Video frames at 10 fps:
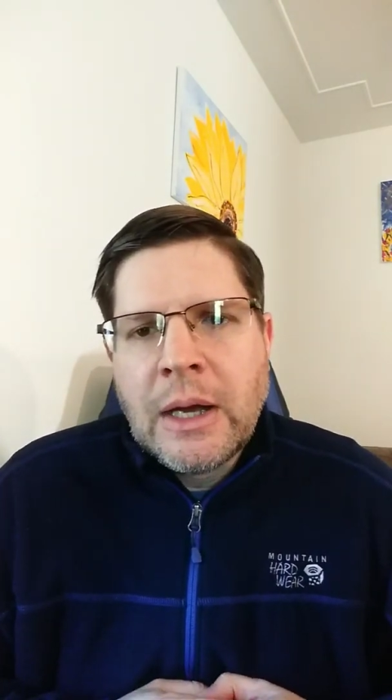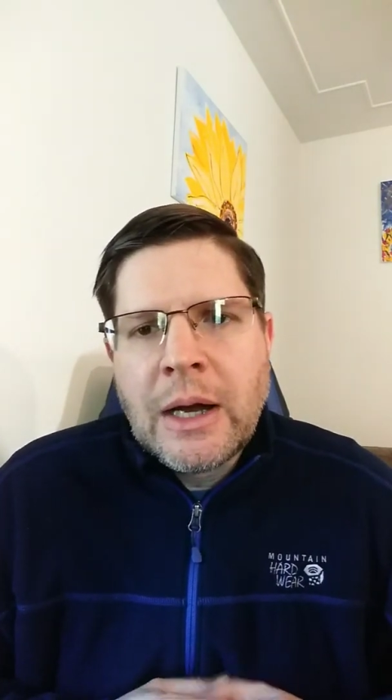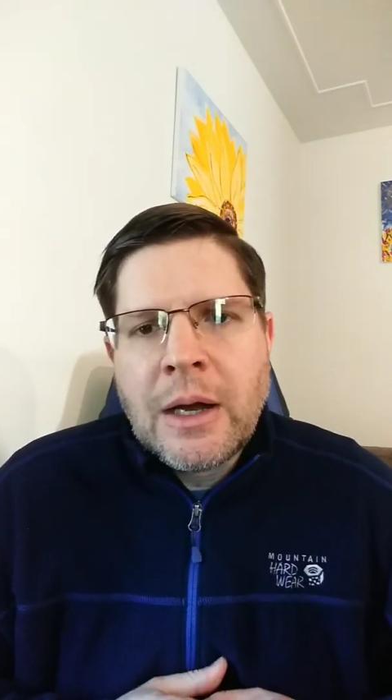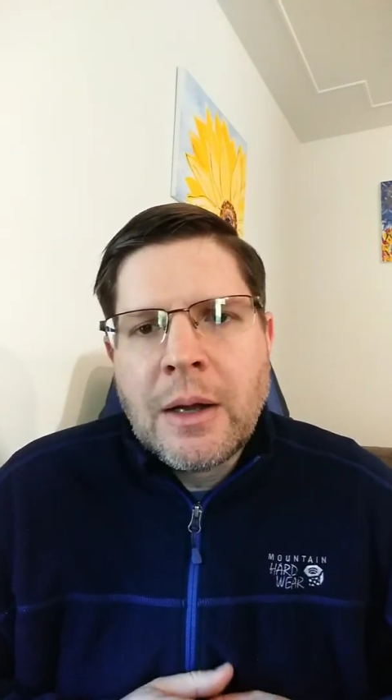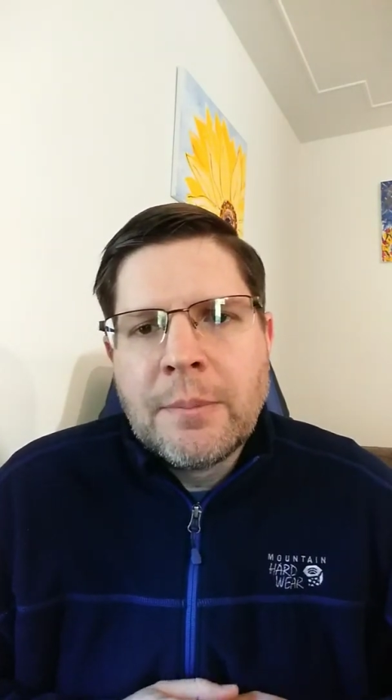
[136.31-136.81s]

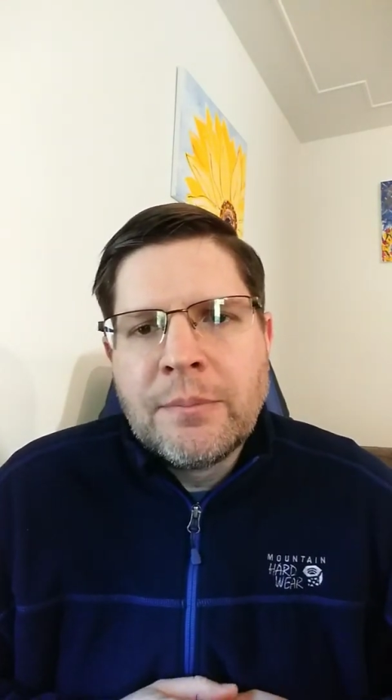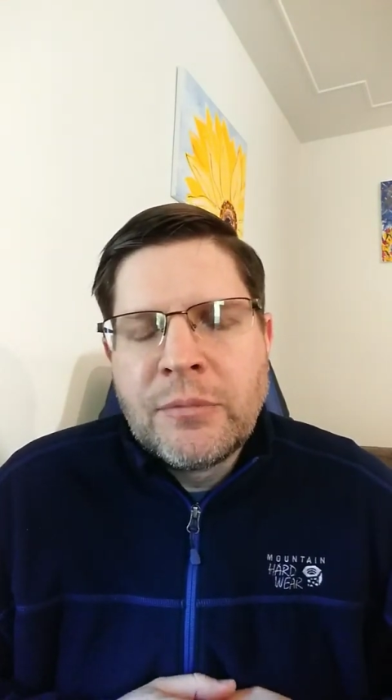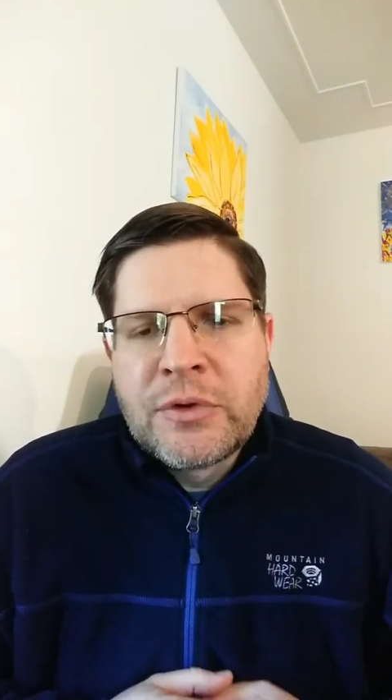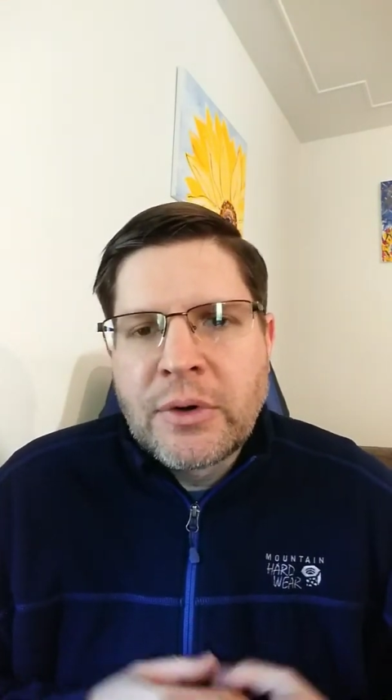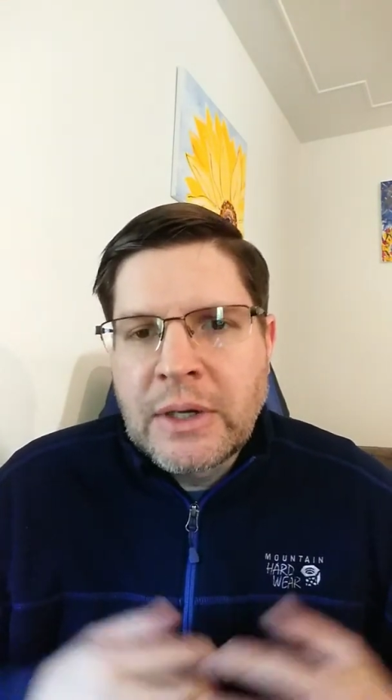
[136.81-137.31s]

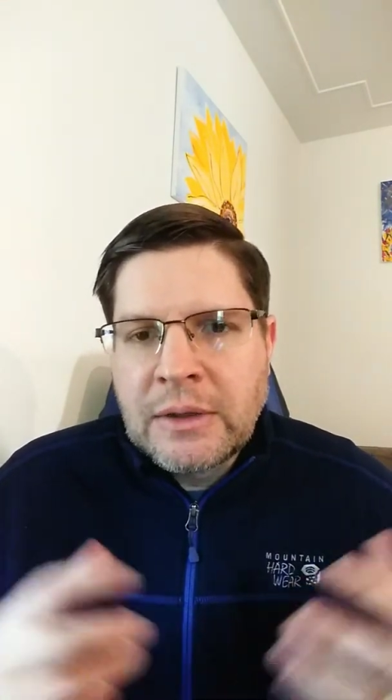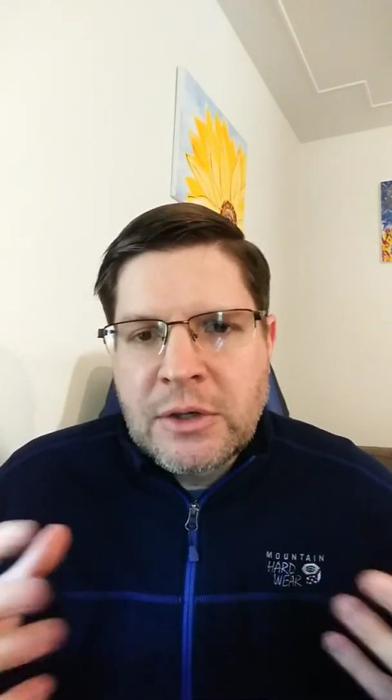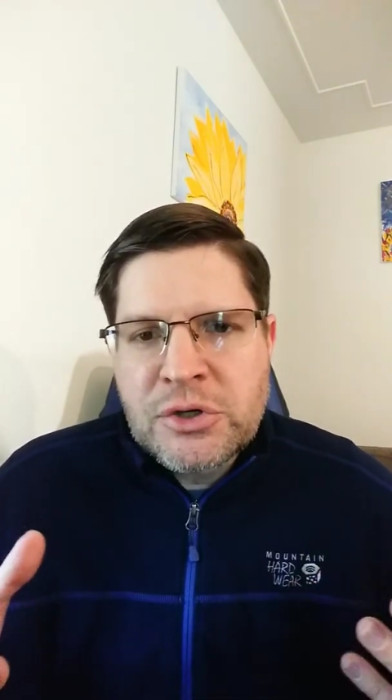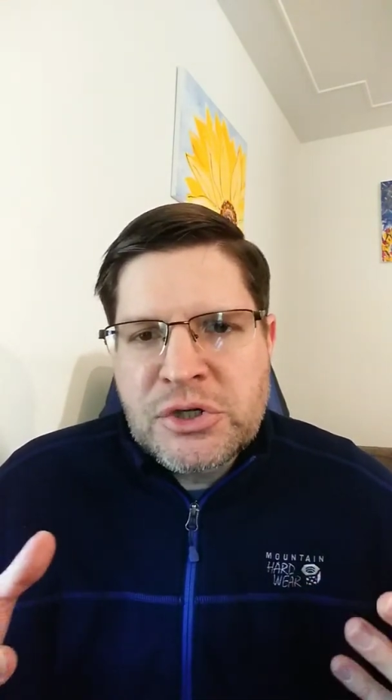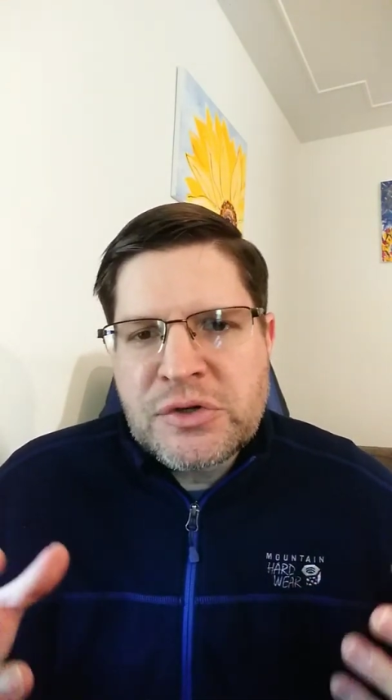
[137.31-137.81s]
During
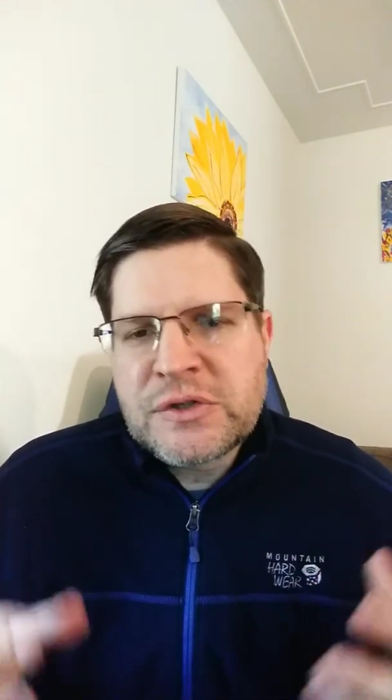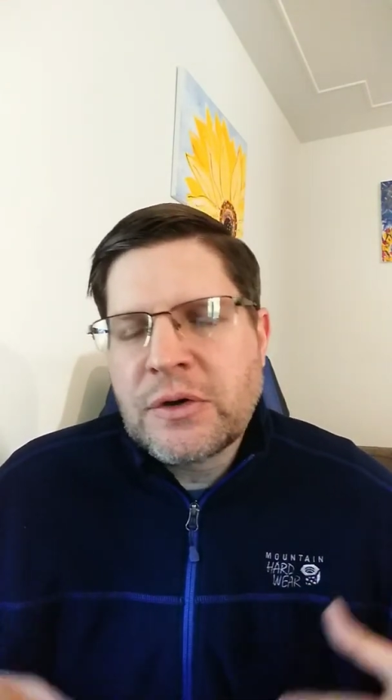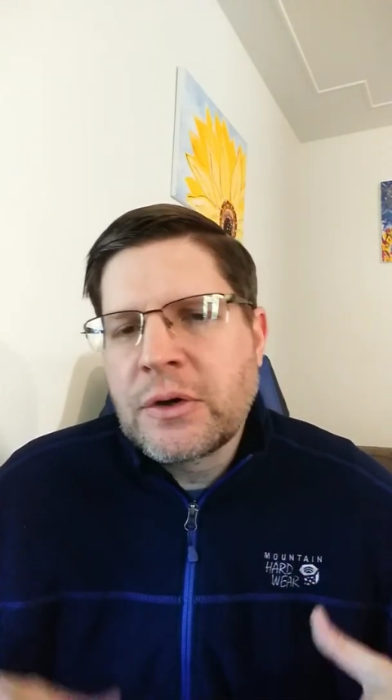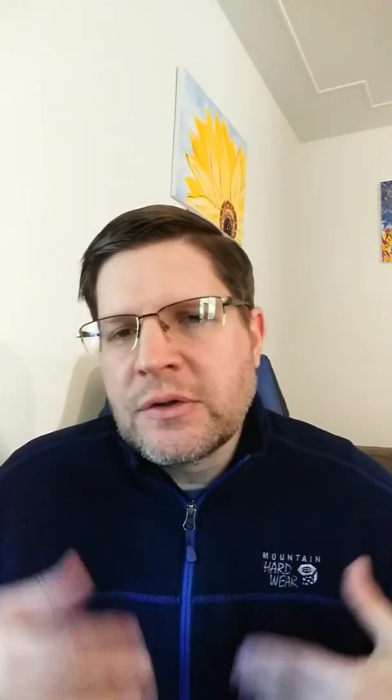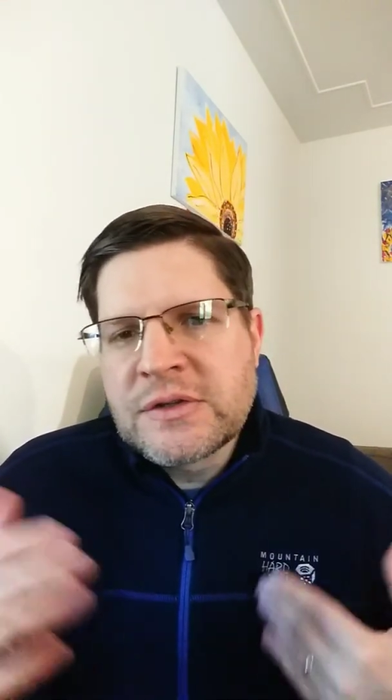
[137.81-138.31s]
literature
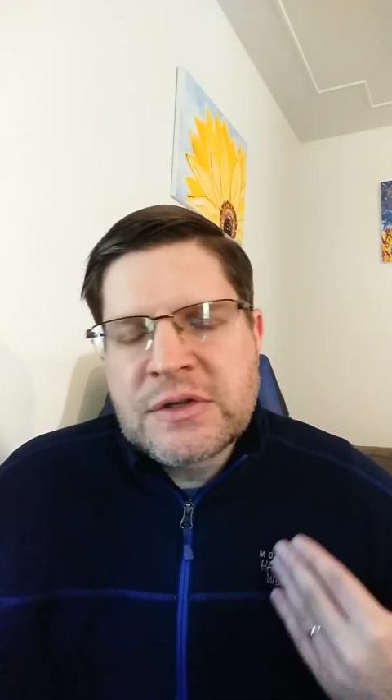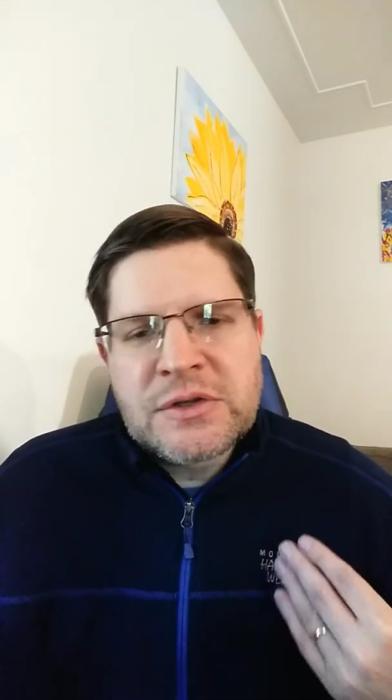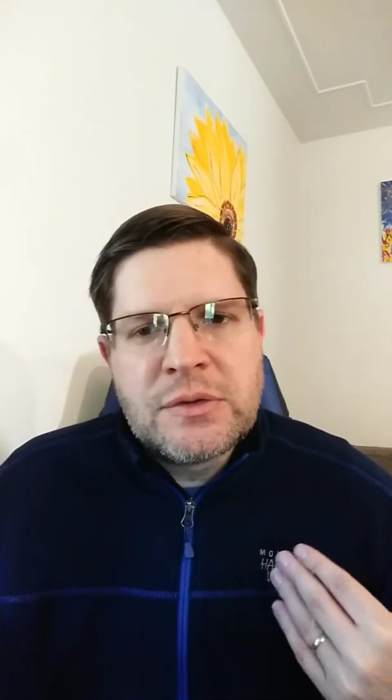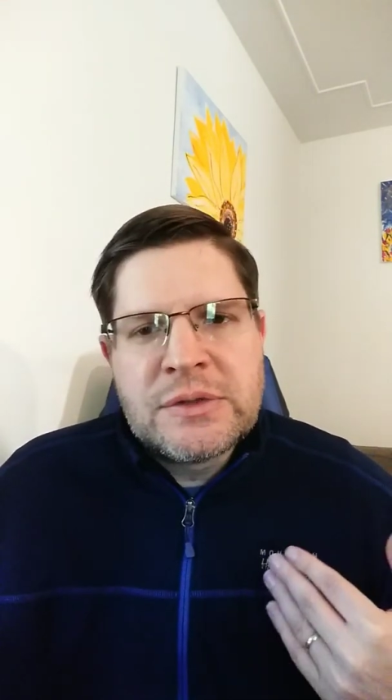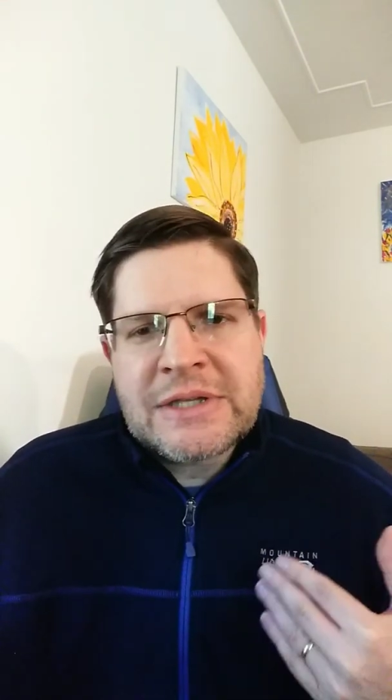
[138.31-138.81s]
circles, the
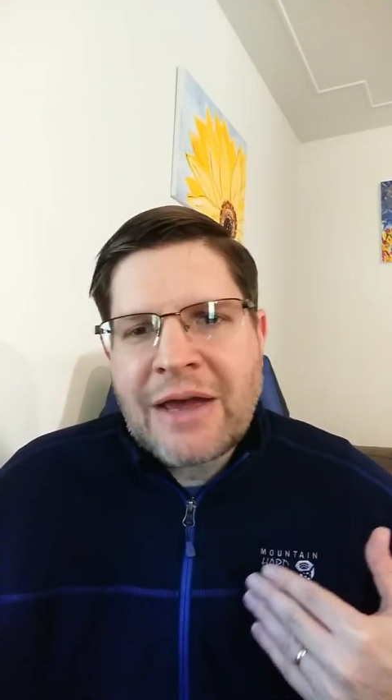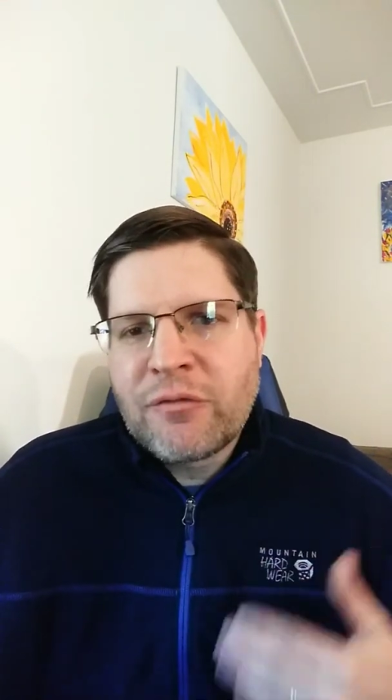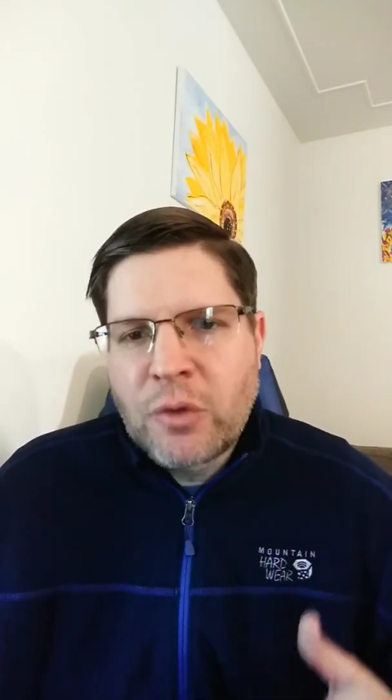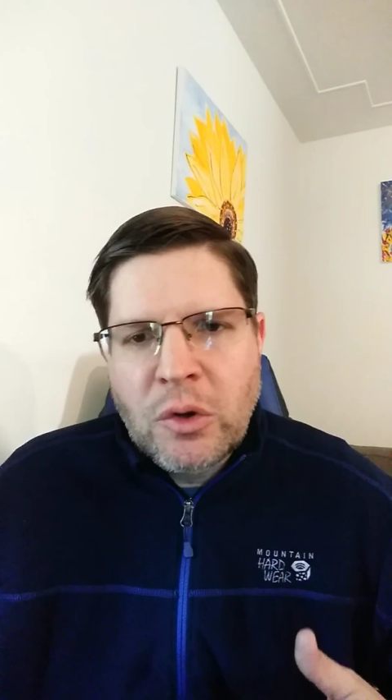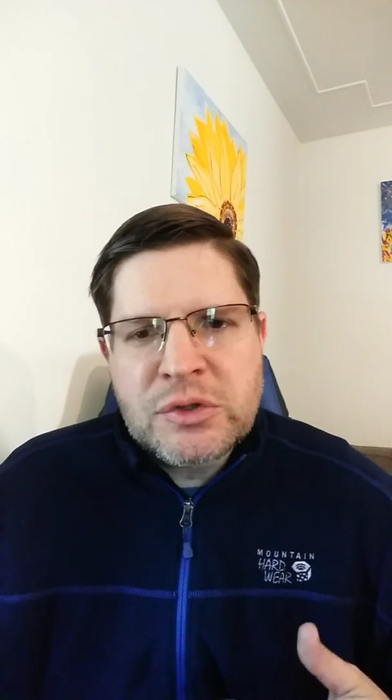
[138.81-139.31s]
students
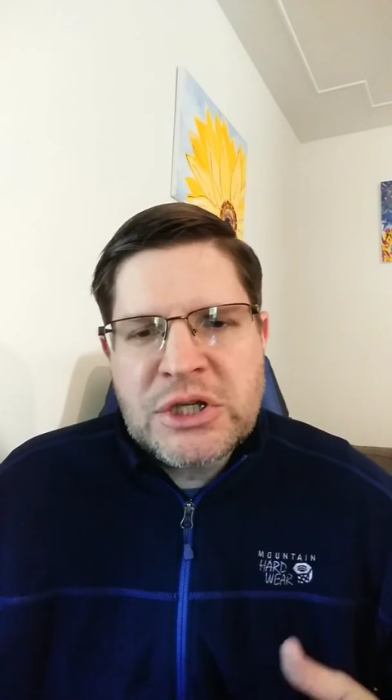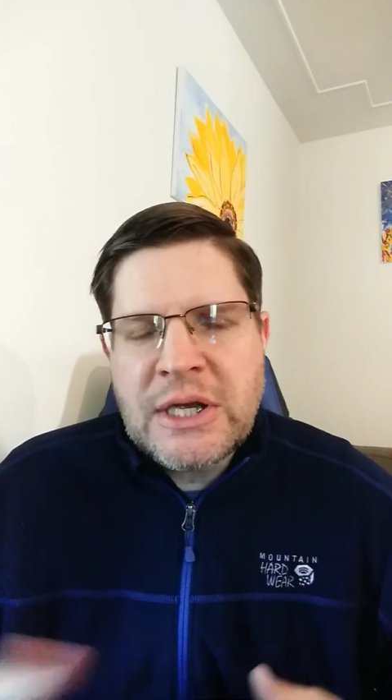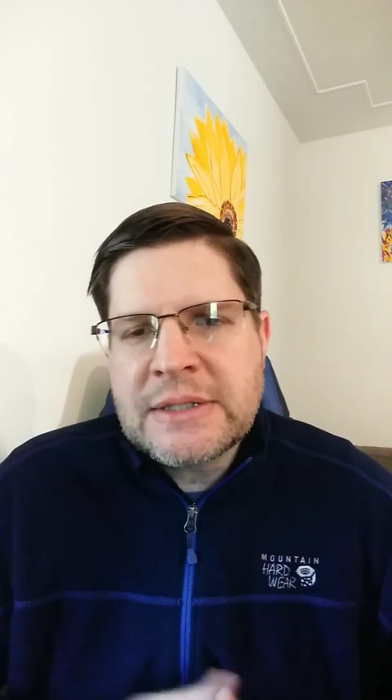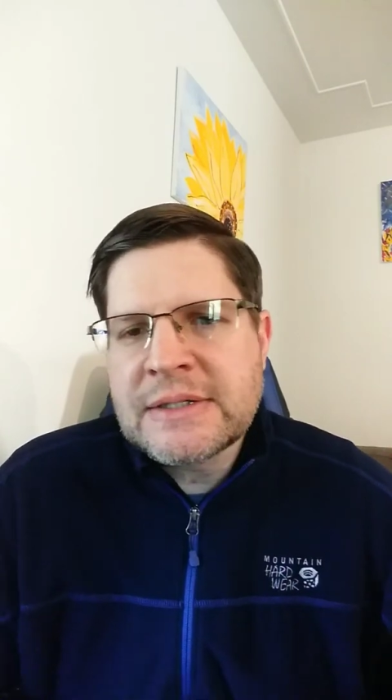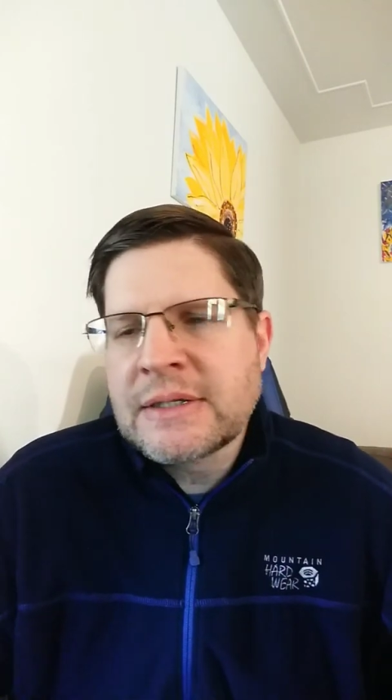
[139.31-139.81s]
have roll
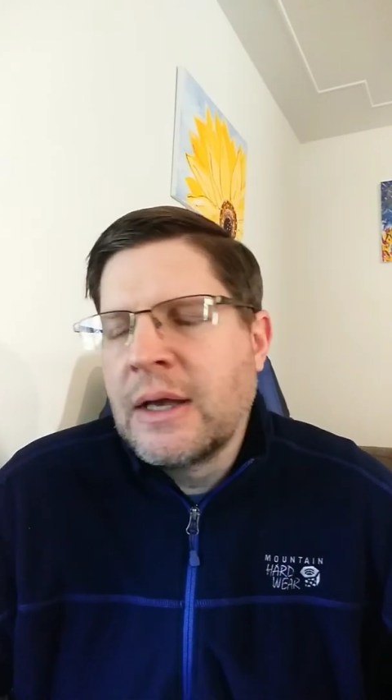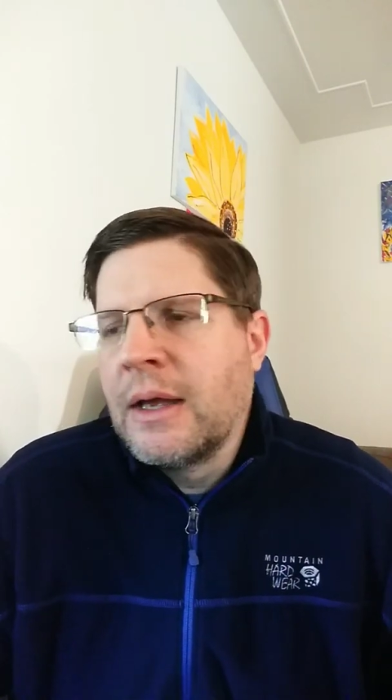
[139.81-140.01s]
sheets.